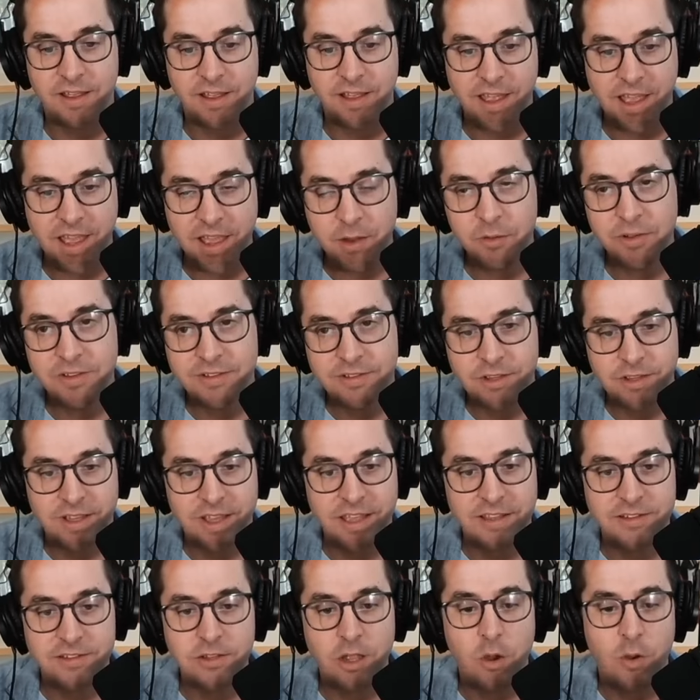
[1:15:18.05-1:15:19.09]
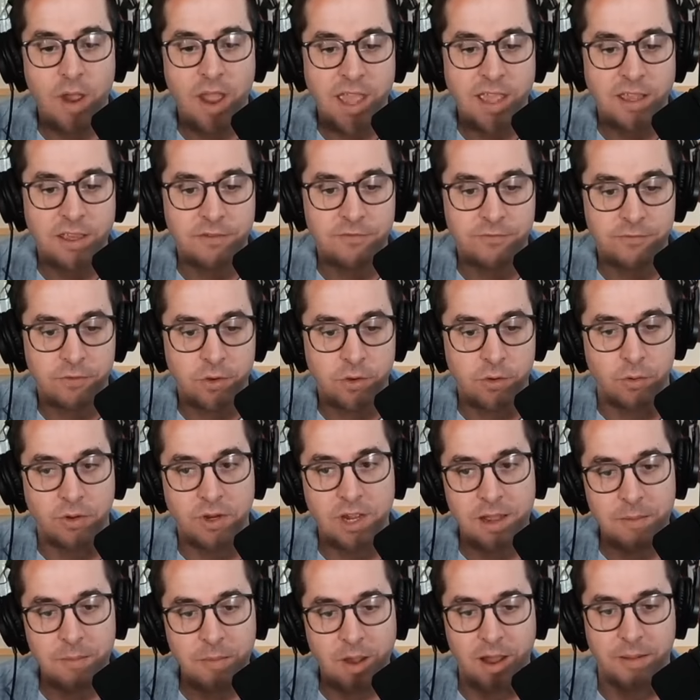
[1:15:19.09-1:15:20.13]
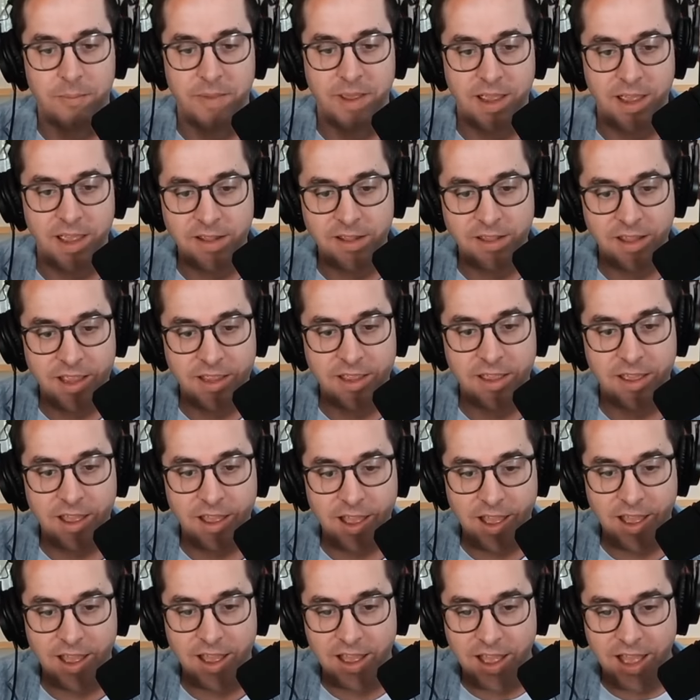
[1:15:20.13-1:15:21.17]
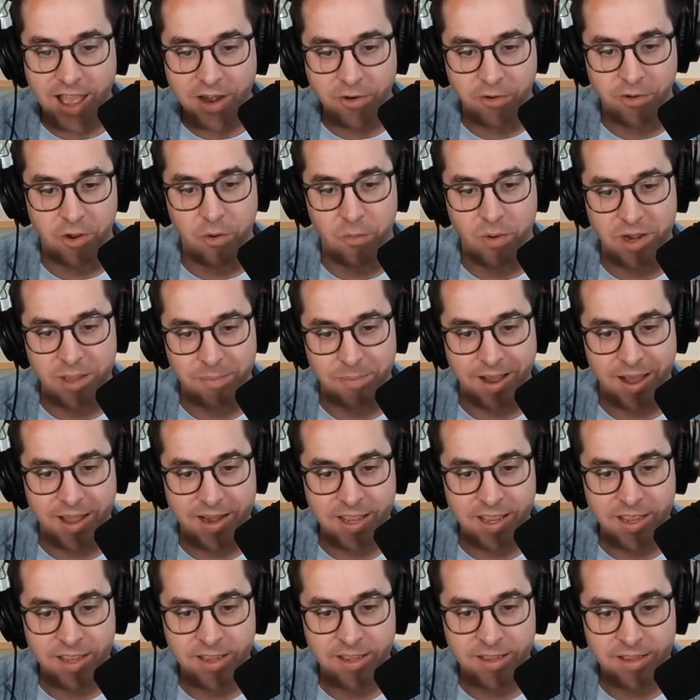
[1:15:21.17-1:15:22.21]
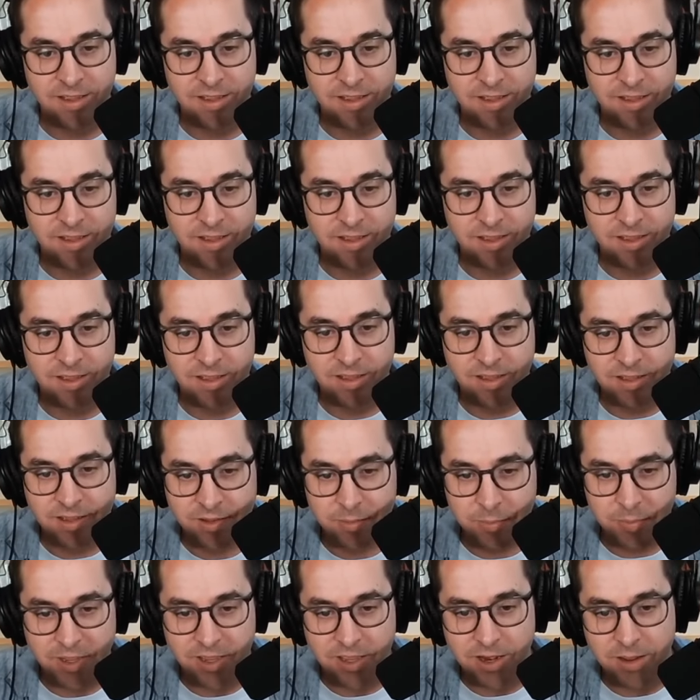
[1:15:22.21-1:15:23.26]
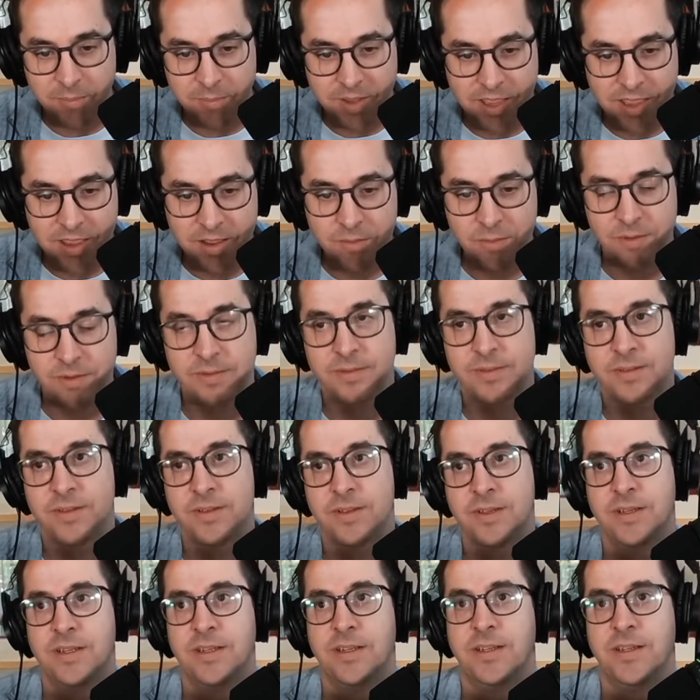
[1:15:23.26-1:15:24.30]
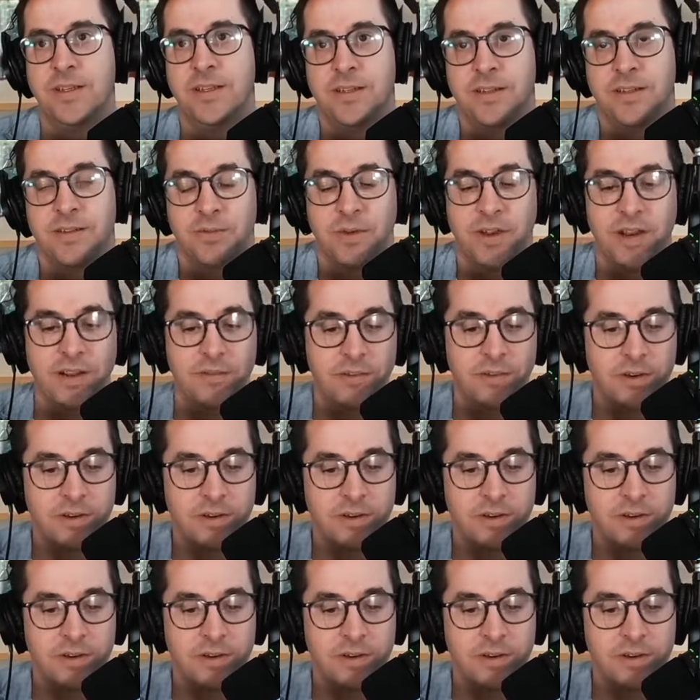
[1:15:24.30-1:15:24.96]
It, it's it's low hanging fruit. Come on, man! Like Fair. I don't know anybody. Yeah, you're picking on me. Yeah, Whatever. that